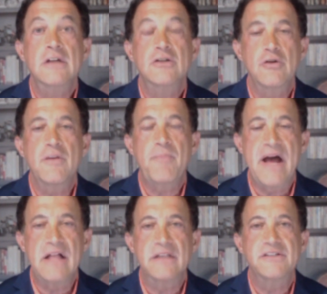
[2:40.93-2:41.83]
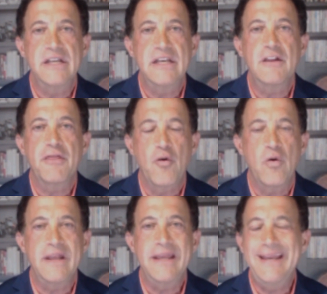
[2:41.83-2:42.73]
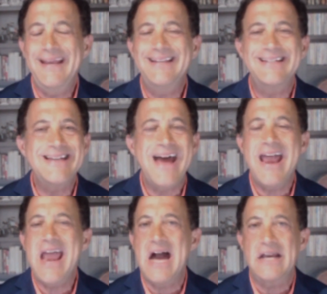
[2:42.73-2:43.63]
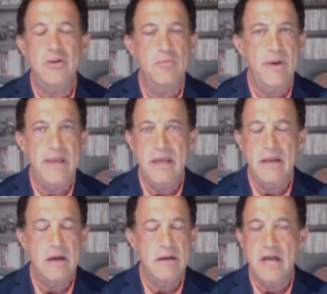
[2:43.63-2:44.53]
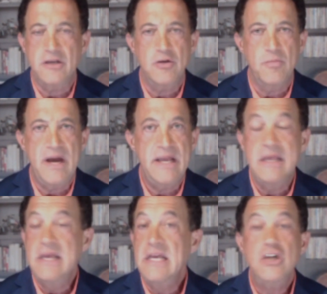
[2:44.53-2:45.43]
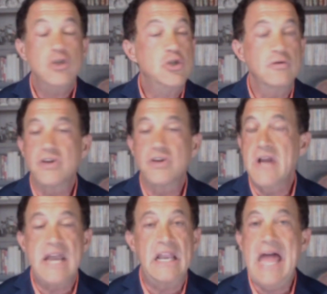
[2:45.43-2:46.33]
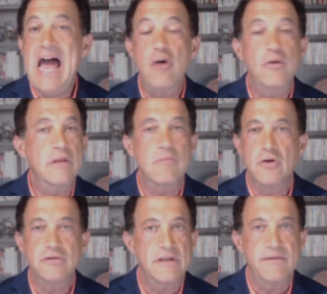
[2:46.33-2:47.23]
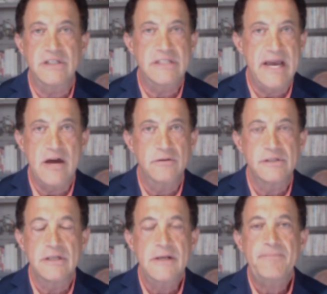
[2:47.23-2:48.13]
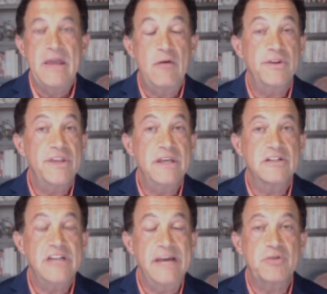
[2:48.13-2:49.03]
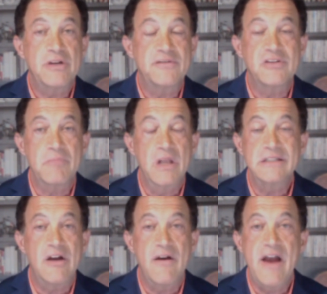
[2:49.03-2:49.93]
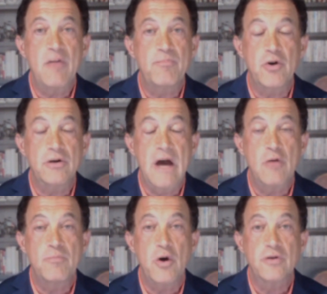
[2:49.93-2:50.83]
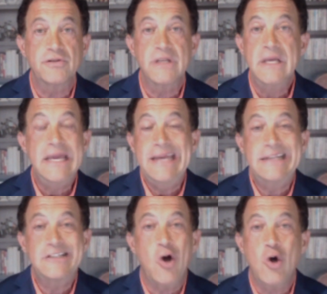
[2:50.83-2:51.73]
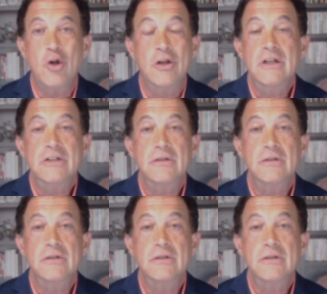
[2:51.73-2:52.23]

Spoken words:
to the Palestinian Authority. It is not occupied. Jews are not allowed in most of the towns, and with the exception of some military outposts, it's all